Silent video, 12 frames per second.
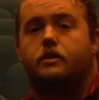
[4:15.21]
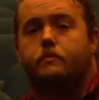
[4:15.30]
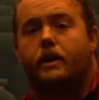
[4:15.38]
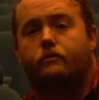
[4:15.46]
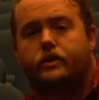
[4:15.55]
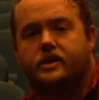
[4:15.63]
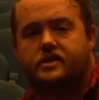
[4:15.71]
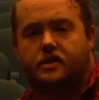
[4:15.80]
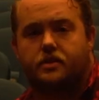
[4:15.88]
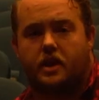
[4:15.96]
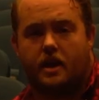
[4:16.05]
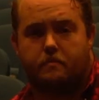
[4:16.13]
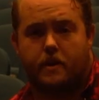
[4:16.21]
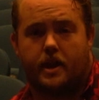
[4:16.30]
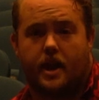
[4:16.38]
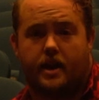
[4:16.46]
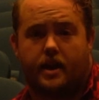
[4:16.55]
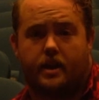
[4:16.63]
The main reason the
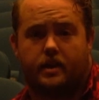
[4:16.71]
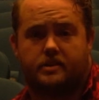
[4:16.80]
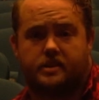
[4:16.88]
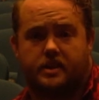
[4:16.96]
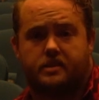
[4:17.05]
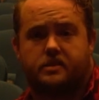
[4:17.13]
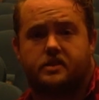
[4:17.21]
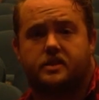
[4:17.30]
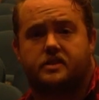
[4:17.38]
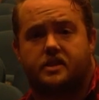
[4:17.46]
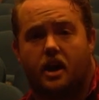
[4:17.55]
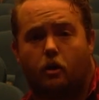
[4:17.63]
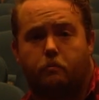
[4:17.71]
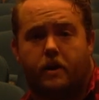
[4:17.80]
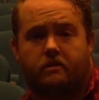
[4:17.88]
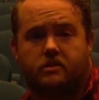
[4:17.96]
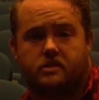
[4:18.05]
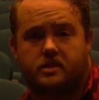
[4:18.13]
MPAA exists is to help
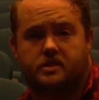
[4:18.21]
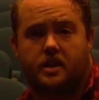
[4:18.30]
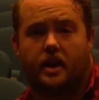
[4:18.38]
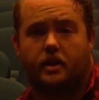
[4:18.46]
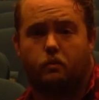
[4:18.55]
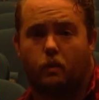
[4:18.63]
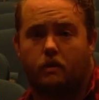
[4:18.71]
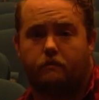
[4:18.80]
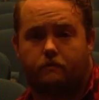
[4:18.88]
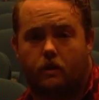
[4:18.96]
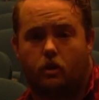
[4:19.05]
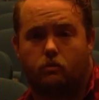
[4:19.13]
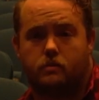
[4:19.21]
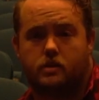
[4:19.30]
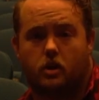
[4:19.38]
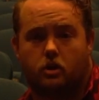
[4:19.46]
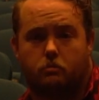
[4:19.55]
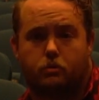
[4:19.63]
parents decide what films
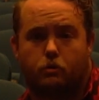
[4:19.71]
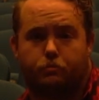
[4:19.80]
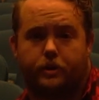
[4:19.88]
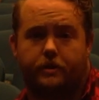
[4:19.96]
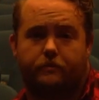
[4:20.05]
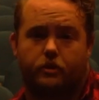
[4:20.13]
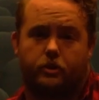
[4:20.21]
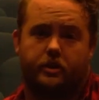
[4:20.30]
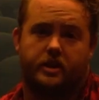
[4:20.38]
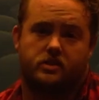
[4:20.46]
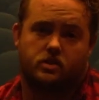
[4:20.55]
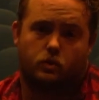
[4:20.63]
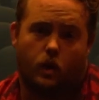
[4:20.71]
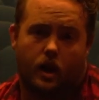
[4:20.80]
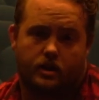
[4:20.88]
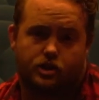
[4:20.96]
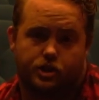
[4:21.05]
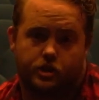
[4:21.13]
are appropriate for their kids to
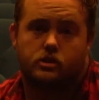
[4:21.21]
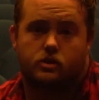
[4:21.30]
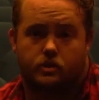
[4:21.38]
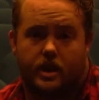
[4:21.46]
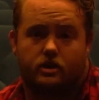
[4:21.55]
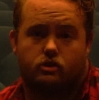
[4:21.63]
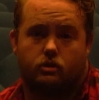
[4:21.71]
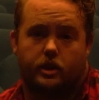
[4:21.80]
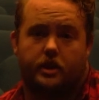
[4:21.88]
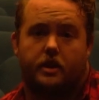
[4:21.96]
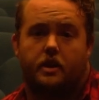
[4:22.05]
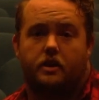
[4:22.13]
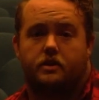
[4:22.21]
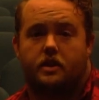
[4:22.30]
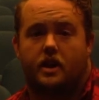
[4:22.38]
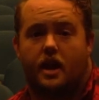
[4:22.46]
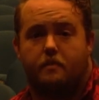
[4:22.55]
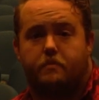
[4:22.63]
watch. So naturally,
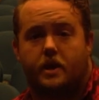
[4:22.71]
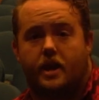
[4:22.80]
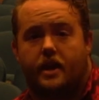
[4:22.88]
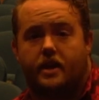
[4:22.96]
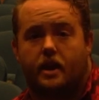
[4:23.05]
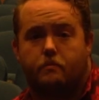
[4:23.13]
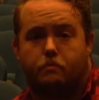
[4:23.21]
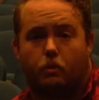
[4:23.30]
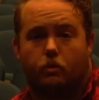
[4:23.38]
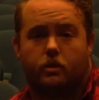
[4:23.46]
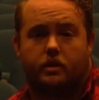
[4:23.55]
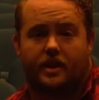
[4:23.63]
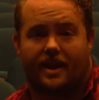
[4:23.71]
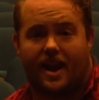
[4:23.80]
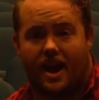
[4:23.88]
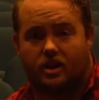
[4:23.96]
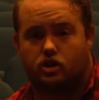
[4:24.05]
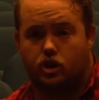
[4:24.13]
the MPAA board that
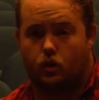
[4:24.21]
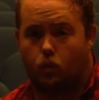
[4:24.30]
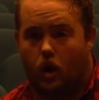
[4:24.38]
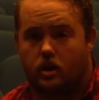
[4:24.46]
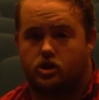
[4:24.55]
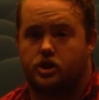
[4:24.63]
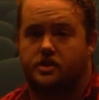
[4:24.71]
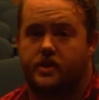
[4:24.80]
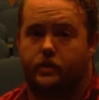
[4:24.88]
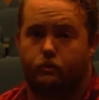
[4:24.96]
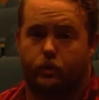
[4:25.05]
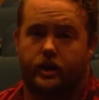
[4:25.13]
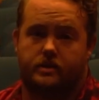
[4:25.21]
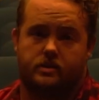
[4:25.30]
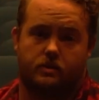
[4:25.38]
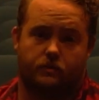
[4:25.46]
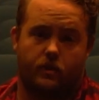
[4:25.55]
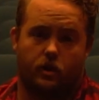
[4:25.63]
actually watches and rates
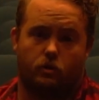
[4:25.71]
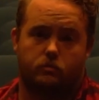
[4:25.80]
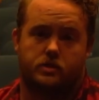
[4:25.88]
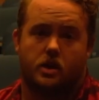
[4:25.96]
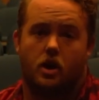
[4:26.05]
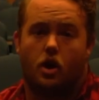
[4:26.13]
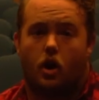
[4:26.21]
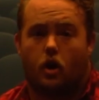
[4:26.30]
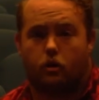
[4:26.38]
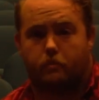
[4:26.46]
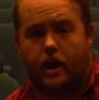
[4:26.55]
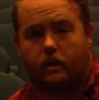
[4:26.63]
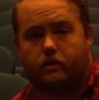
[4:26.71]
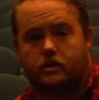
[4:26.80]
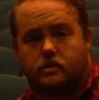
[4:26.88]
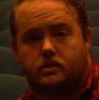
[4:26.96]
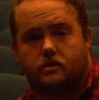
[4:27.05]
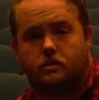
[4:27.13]
the films are
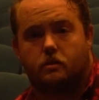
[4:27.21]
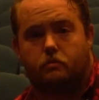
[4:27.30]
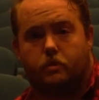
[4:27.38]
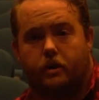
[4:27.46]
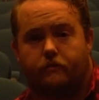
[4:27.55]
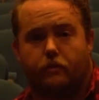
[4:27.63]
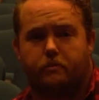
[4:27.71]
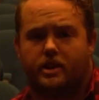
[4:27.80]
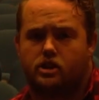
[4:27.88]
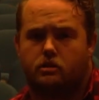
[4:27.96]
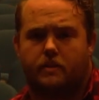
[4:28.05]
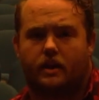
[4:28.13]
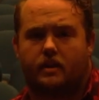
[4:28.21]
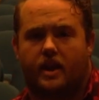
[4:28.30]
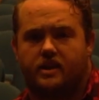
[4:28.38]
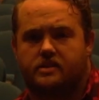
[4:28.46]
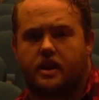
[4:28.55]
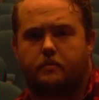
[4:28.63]
parents but information about
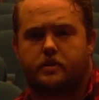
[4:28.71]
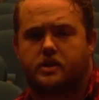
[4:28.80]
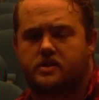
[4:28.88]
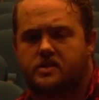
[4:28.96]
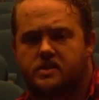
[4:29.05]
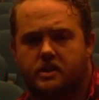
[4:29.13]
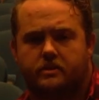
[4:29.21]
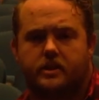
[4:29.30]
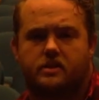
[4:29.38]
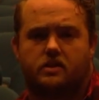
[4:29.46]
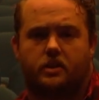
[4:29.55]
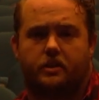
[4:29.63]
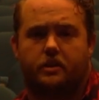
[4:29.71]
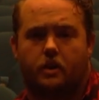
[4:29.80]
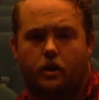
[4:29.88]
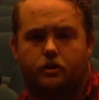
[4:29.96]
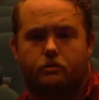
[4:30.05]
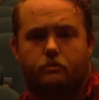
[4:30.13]
that is kept seriously
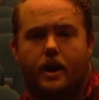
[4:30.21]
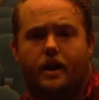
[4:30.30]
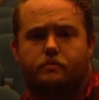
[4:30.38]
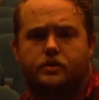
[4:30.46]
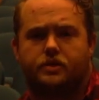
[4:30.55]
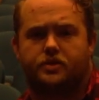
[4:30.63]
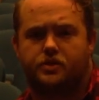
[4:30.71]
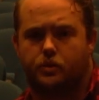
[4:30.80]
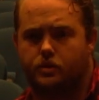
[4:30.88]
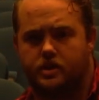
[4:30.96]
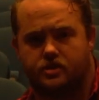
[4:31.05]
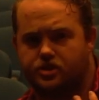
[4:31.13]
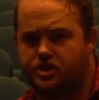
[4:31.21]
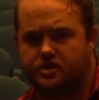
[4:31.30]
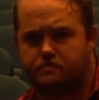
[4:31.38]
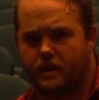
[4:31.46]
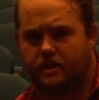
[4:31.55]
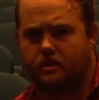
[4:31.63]
under wraps, so this is just
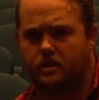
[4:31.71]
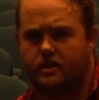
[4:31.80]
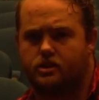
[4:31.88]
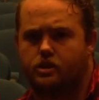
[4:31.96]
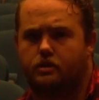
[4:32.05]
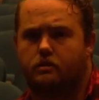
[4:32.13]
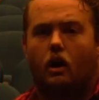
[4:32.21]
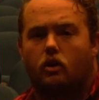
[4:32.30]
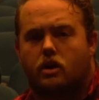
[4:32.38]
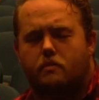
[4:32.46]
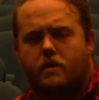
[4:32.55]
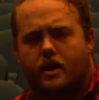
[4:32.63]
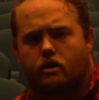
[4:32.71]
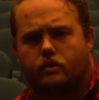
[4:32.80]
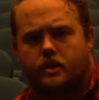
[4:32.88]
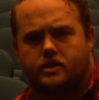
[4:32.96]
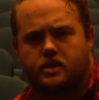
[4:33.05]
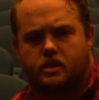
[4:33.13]
speculation. I'll come back
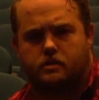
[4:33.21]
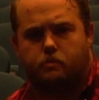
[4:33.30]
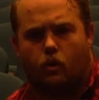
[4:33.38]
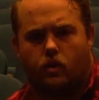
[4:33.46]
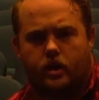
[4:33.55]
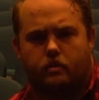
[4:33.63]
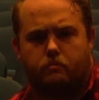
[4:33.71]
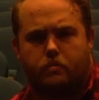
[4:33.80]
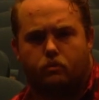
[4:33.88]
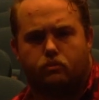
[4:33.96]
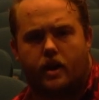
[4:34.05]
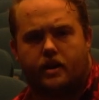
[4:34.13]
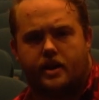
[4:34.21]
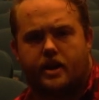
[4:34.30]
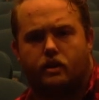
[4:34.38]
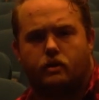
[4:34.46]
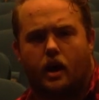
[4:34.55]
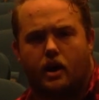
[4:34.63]
around to this point, but right
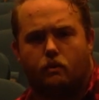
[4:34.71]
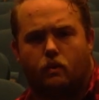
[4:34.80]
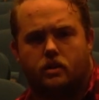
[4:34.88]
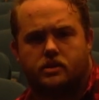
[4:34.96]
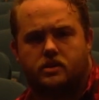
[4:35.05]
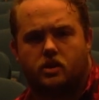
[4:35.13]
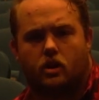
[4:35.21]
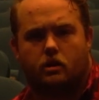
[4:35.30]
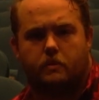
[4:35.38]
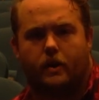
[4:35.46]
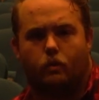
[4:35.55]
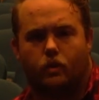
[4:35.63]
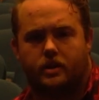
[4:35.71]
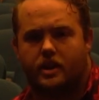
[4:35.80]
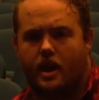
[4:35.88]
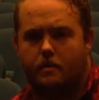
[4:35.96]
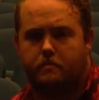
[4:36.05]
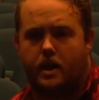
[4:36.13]
now I want to talk about what
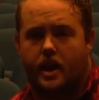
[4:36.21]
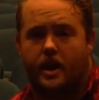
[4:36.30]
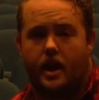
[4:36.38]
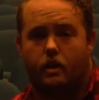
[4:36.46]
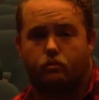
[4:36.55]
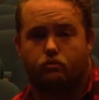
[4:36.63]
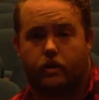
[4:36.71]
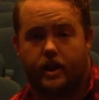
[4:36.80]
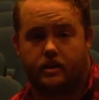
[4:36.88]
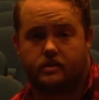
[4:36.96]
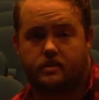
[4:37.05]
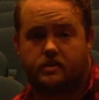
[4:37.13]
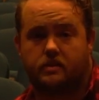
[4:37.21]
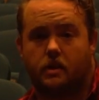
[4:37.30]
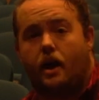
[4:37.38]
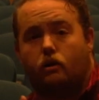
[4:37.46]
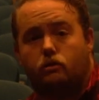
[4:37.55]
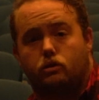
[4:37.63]
the MPAA rates,
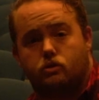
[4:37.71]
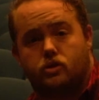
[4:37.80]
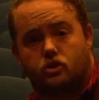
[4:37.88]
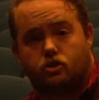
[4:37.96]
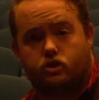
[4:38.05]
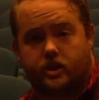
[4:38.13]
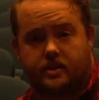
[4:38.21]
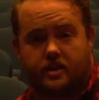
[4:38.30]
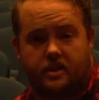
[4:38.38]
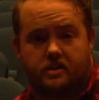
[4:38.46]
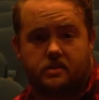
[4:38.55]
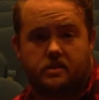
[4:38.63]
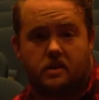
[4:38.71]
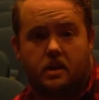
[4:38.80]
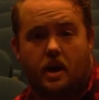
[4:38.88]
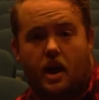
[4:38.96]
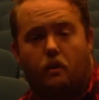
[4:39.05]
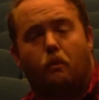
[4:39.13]
how loose or strict it is,
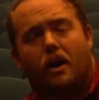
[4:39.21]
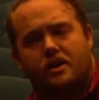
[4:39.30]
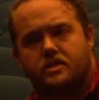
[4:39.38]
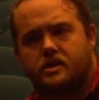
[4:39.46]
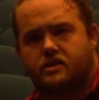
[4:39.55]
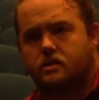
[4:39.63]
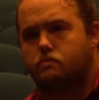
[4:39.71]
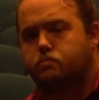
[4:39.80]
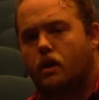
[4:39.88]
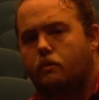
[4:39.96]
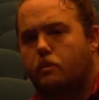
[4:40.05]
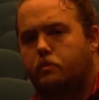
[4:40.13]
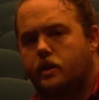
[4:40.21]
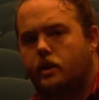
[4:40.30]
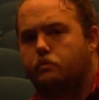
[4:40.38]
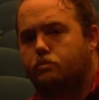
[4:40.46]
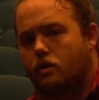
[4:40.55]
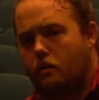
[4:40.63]
and why this is probably
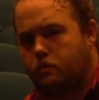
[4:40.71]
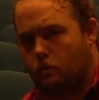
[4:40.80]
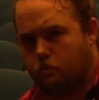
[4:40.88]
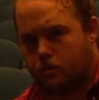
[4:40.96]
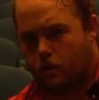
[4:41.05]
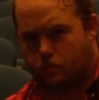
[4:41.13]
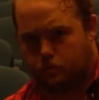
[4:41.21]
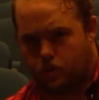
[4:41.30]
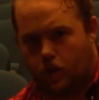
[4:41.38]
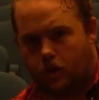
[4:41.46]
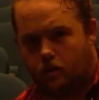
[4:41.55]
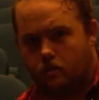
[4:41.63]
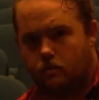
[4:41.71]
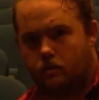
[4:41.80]
a problem, probably.